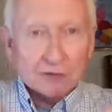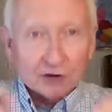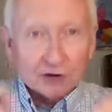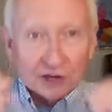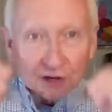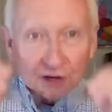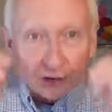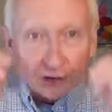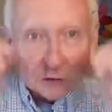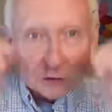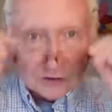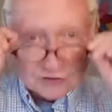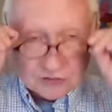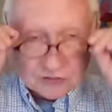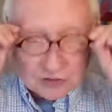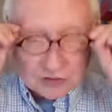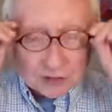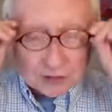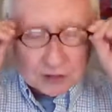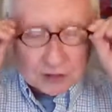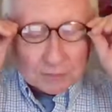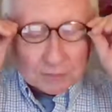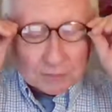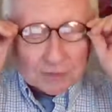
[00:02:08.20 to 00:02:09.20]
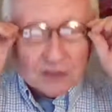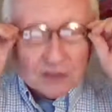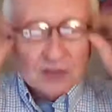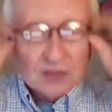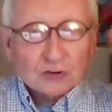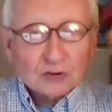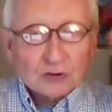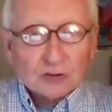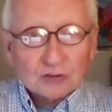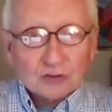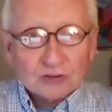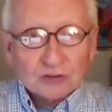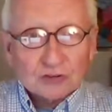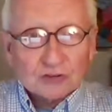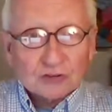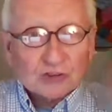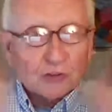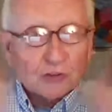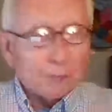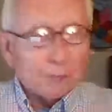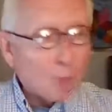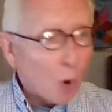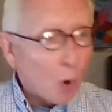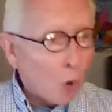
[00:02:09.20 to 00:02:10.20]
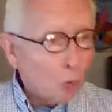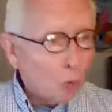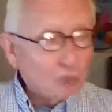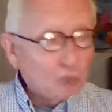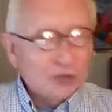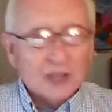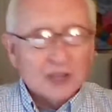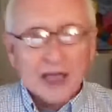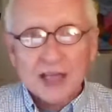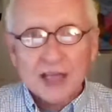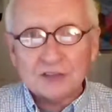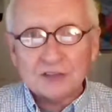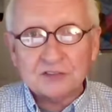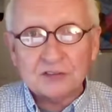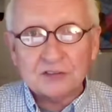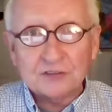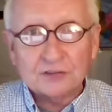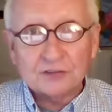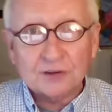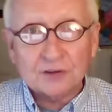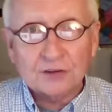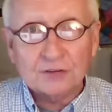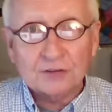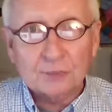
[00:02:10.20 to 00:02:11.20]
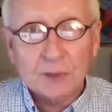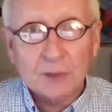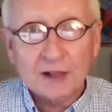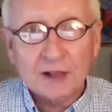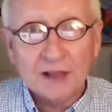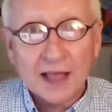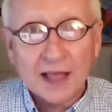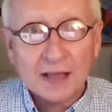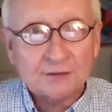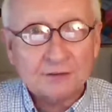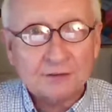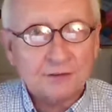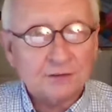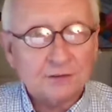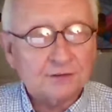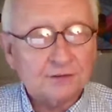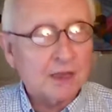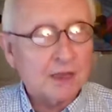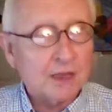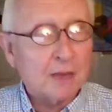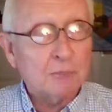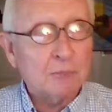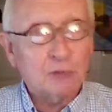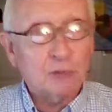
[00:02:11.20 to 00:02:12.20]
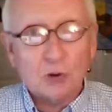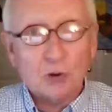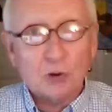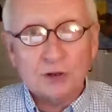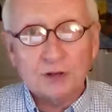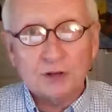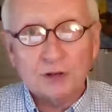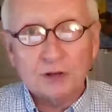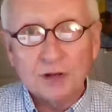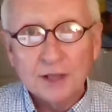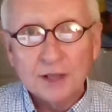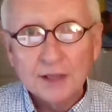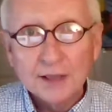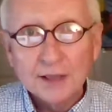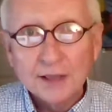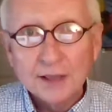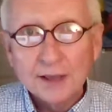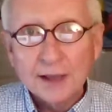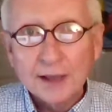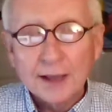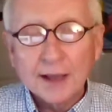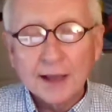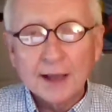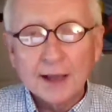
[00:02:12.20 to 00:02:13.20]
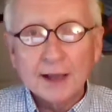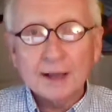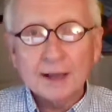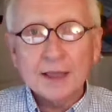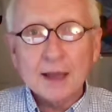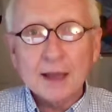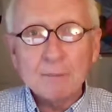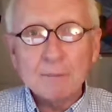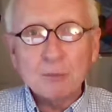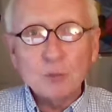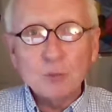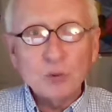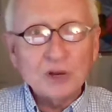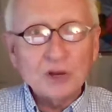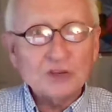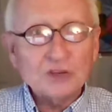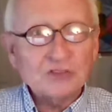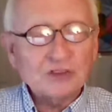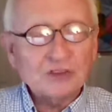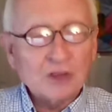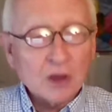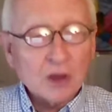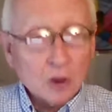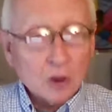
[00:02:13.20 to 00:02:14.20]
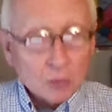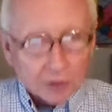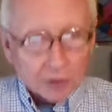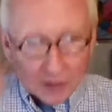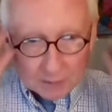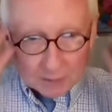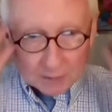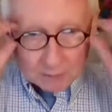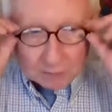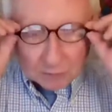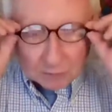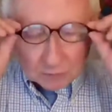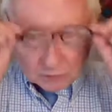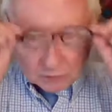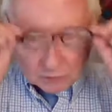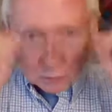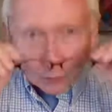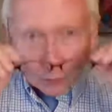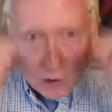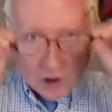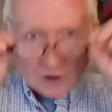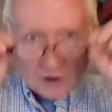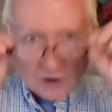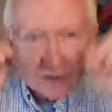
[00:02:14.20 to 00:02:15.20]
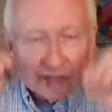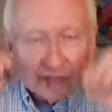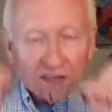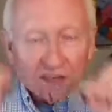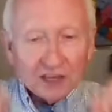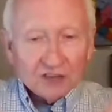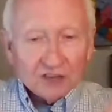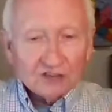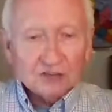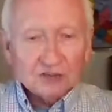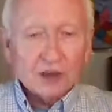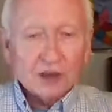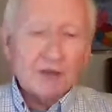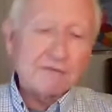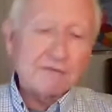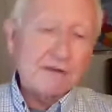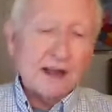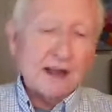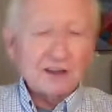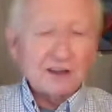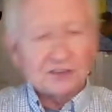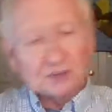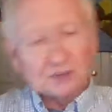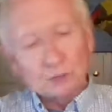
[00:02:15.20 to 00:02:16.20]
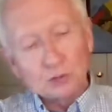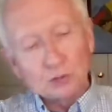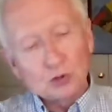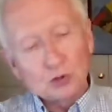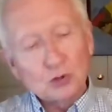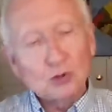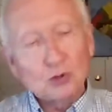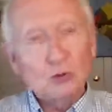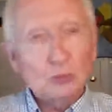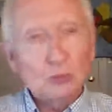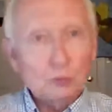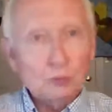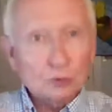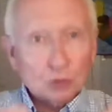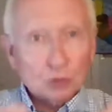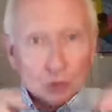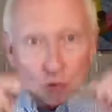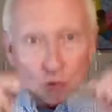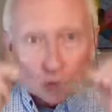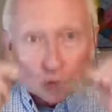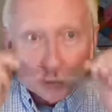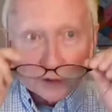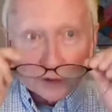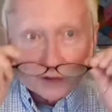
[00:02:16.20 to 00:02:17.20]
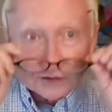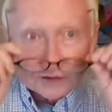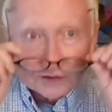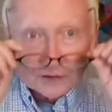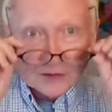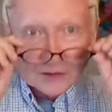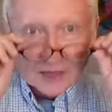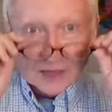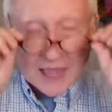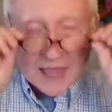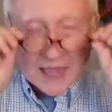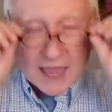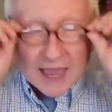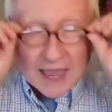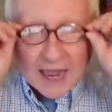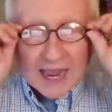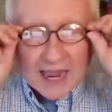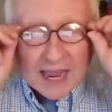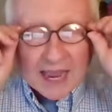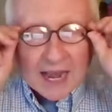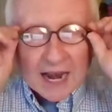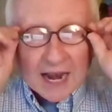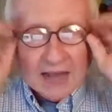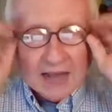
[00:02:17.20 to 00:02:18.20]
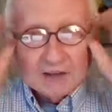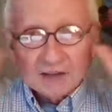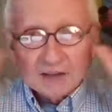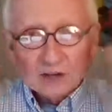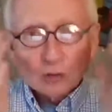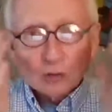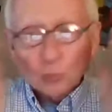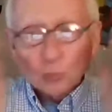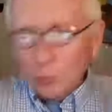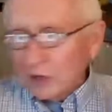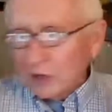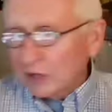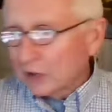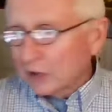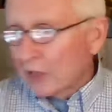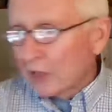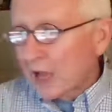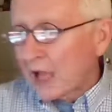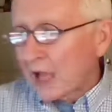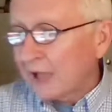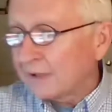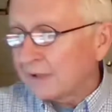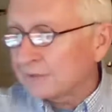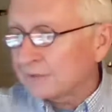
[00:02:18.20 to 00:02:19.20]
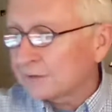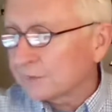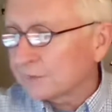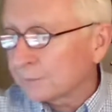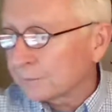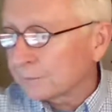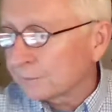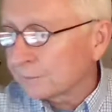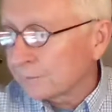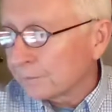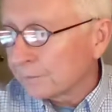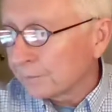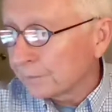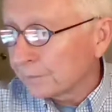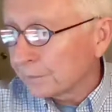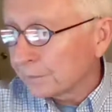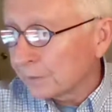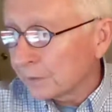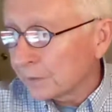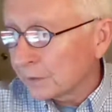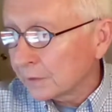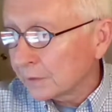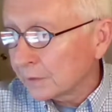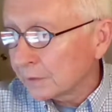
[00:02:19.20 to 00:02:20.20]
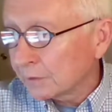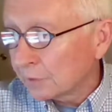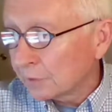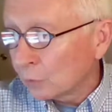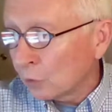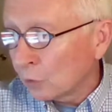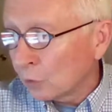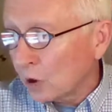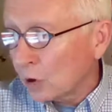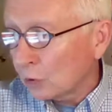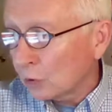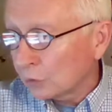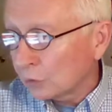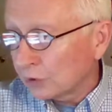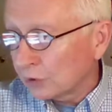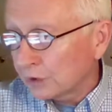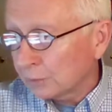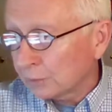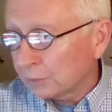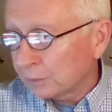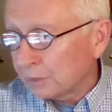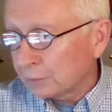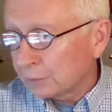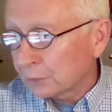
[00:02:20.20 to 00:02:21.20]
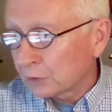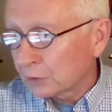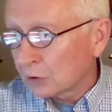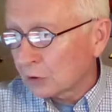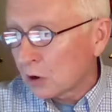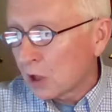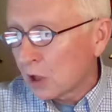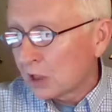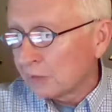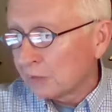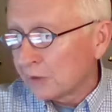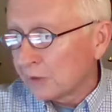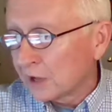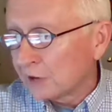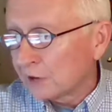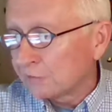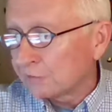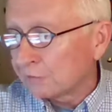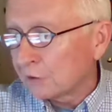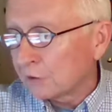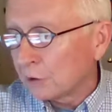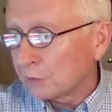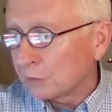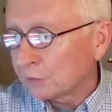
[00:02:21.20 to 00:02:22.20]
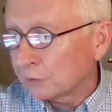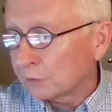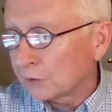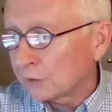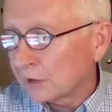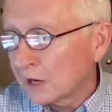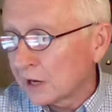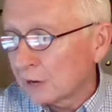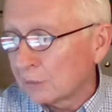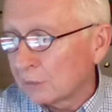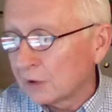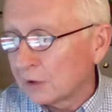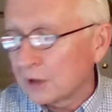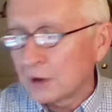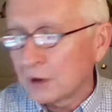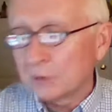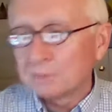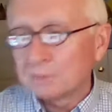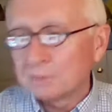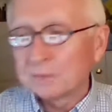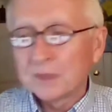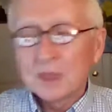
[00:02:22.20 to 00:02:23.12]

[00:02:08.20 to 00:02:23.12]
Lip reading: here, is that these are some old glasses because my glasses got broken a couple weeks ago, and I'm wearing these till I find some new cool ones. And I didn't realize, whoa, look at people are calling me on the phone. There we go.